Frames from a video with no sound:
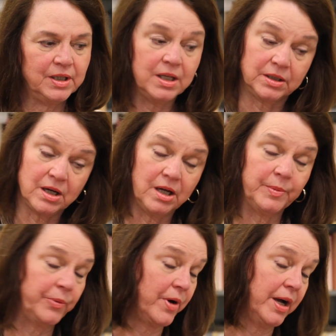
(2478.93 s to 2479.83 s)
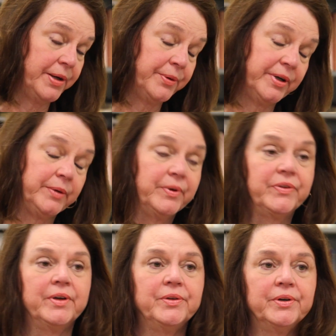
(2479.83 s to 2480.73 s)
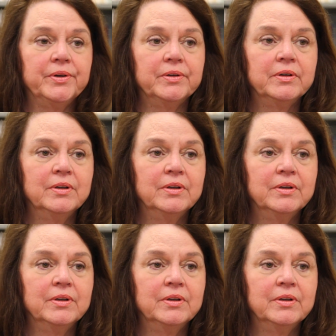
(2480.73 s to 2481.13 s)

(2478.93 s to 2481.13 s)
and camaraderie with other